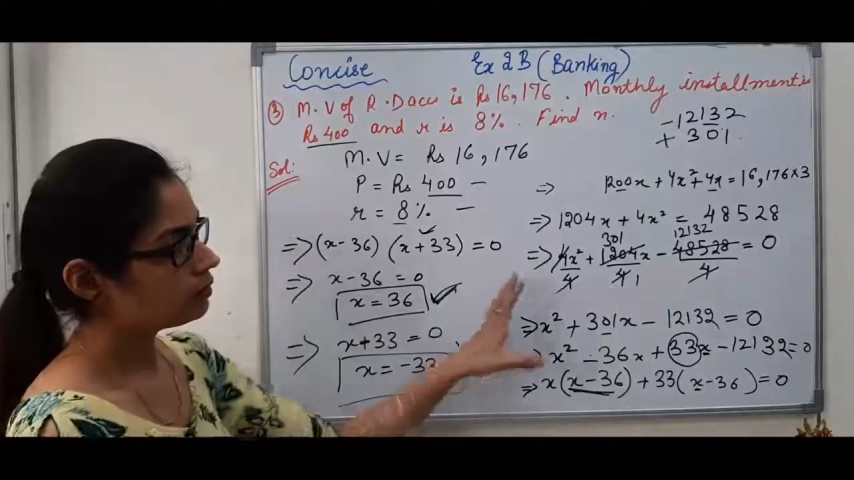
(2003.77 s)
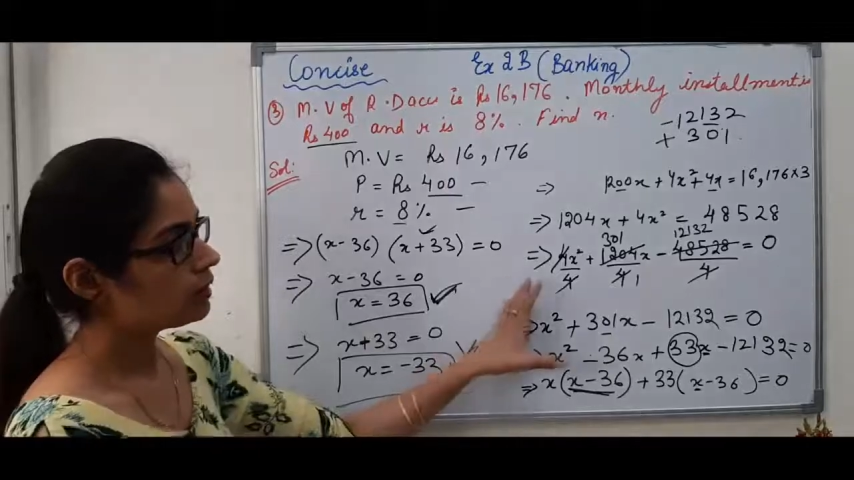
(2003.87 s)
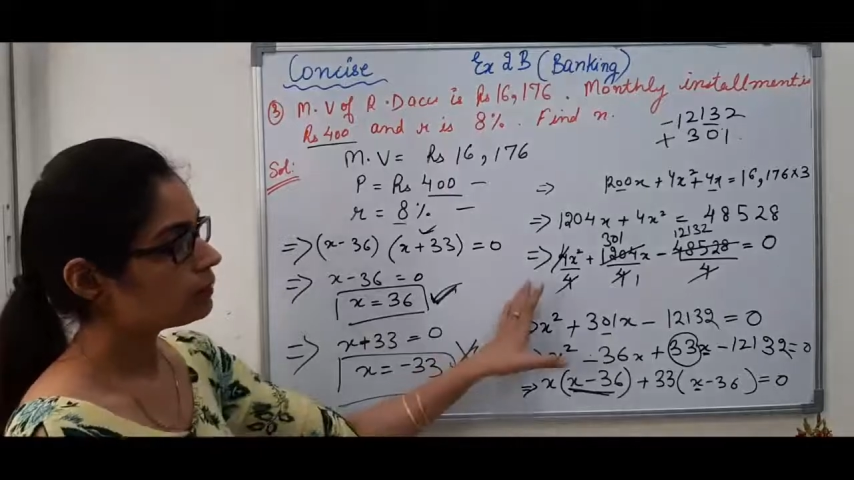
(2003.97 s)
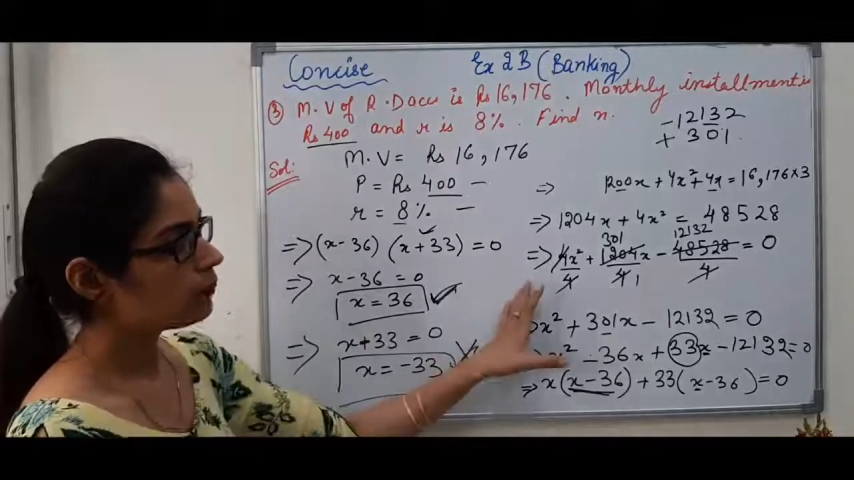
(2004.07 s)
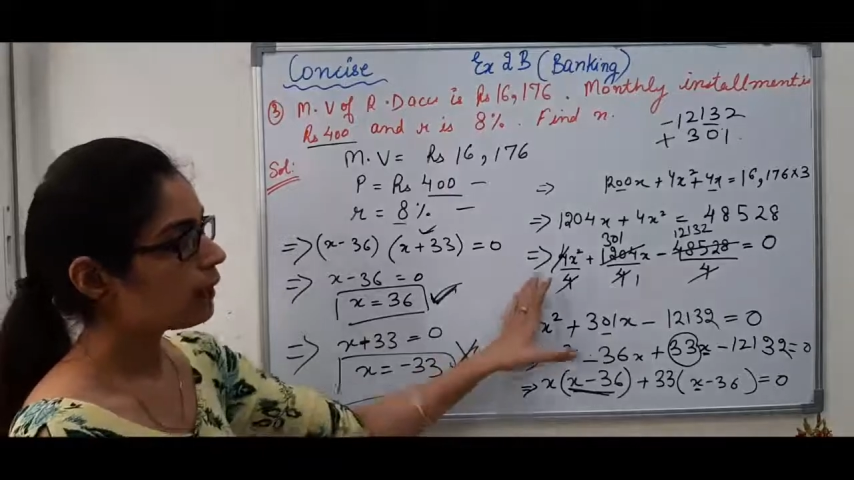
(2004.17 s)

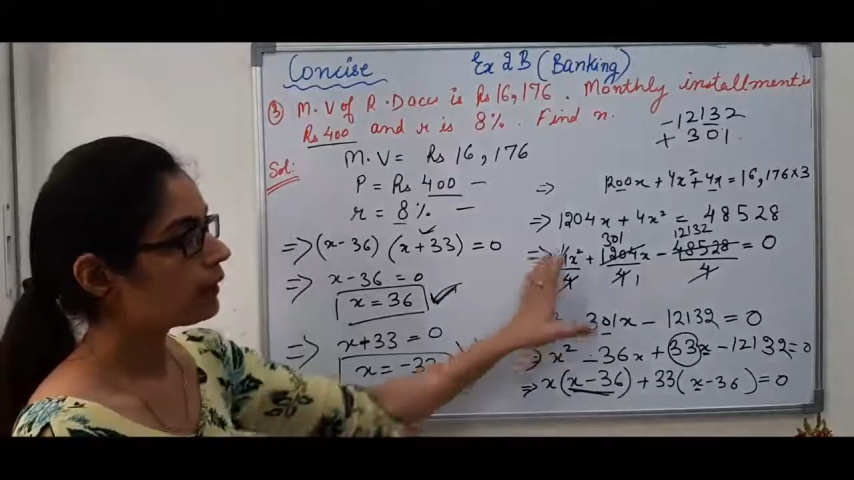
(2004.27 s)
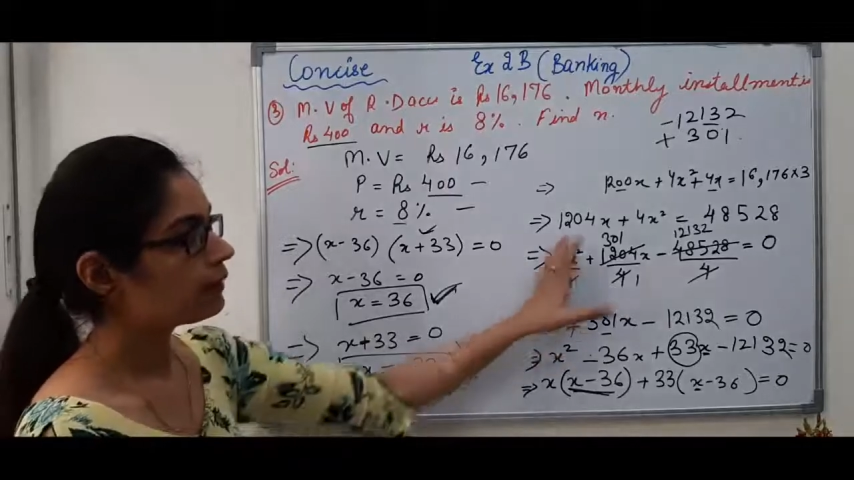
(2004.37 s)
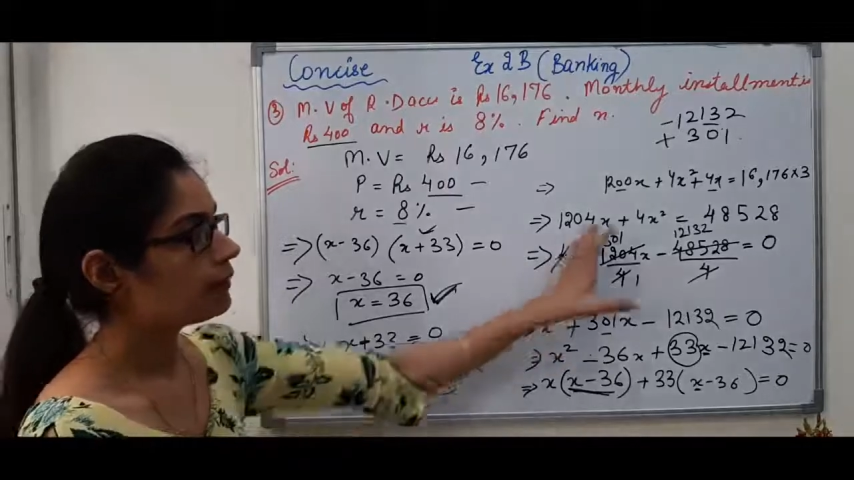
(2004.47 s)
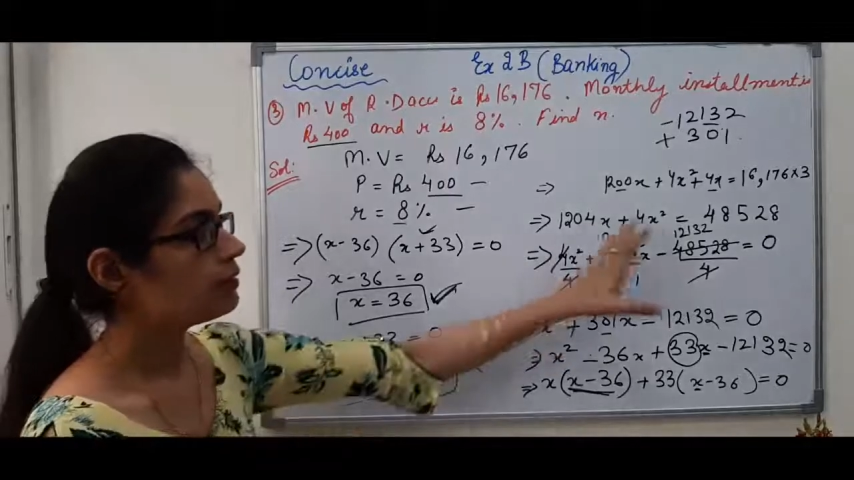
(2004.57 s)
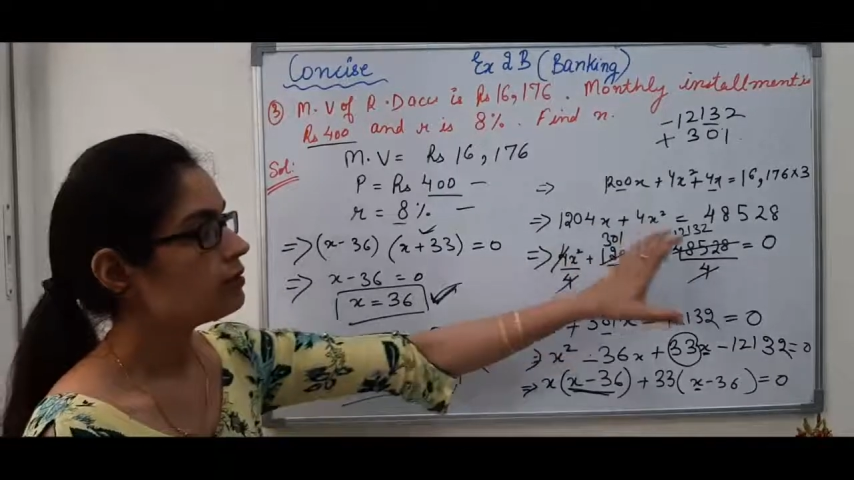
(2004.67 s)
Just
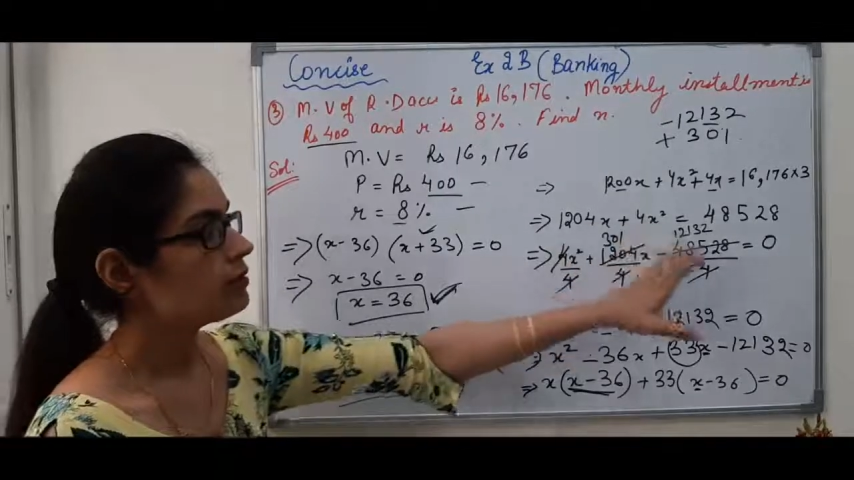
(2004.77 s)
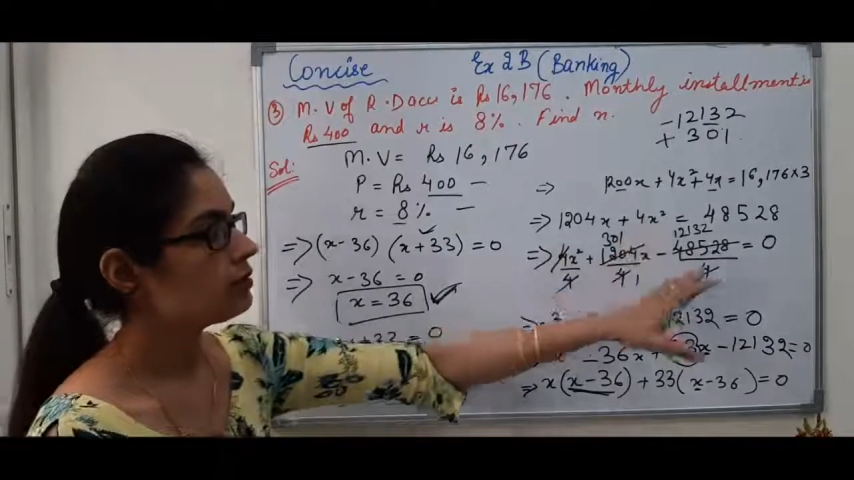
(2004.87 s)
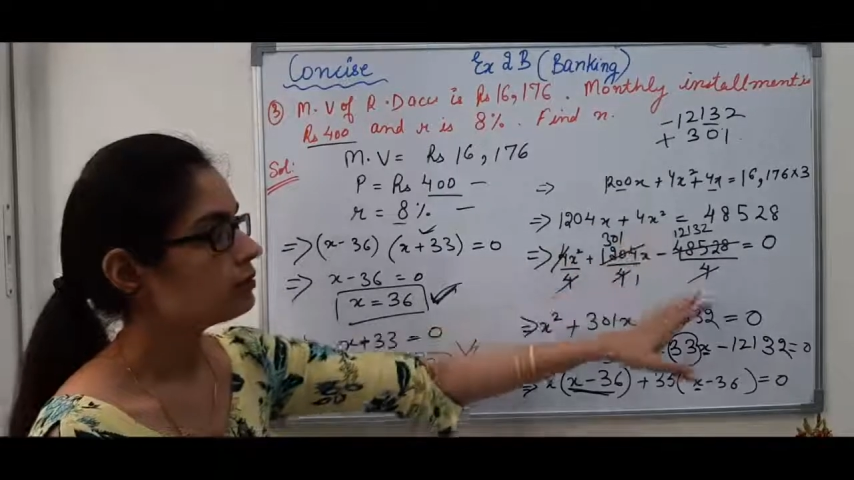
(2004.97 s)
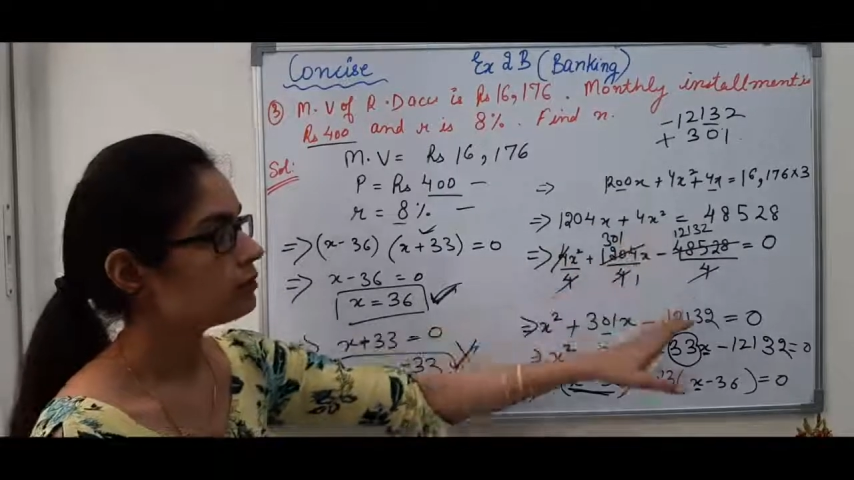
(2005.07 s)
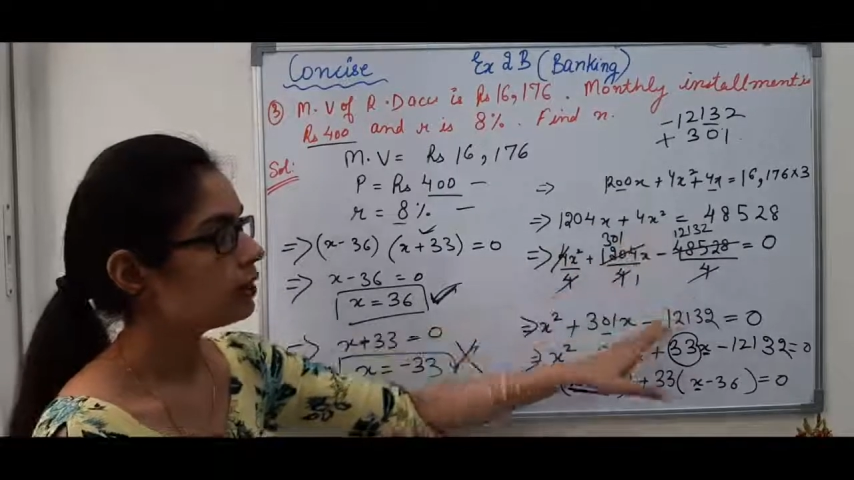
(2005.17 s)
practice
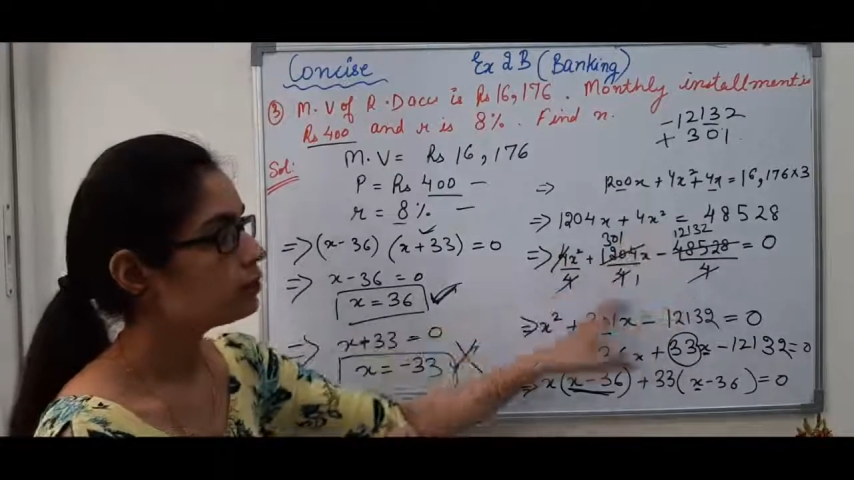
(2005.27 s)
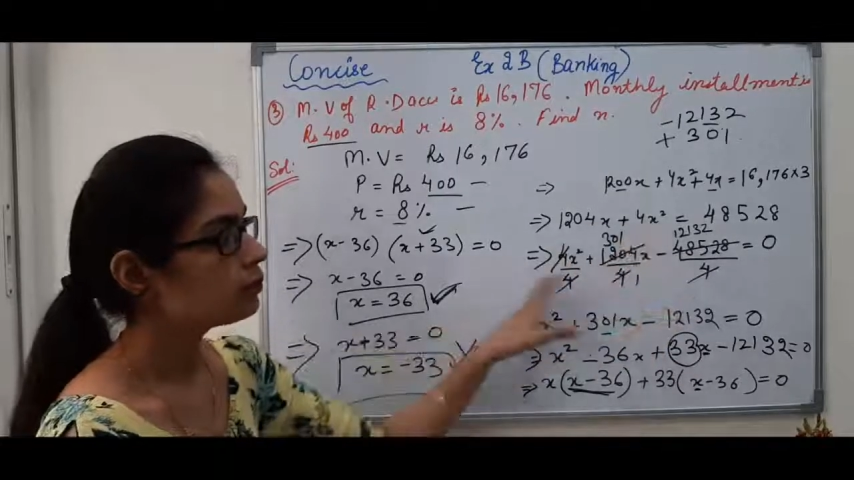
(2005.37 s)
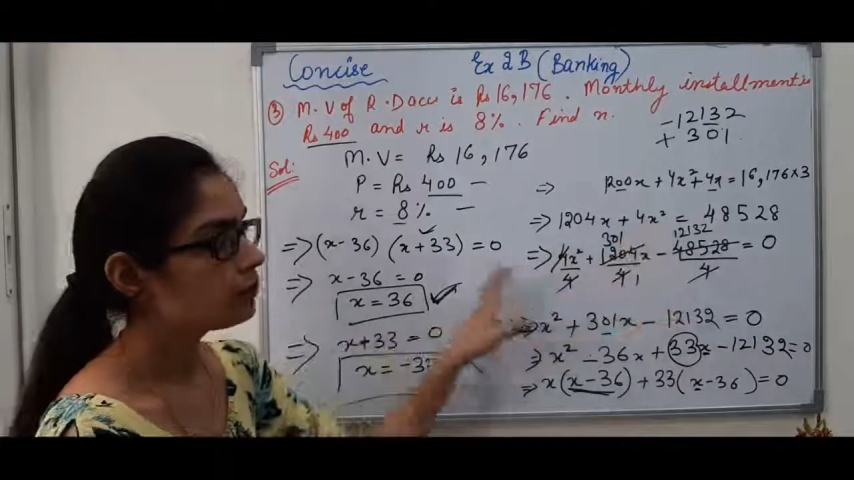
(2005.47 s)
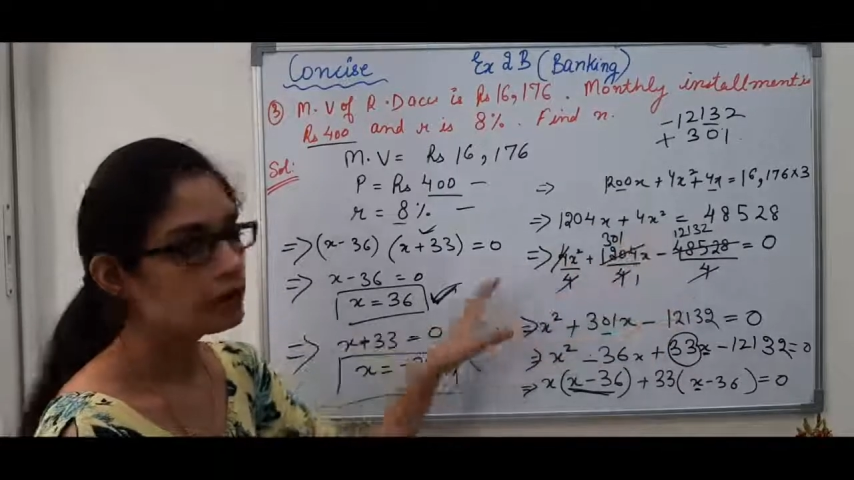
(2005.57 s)
such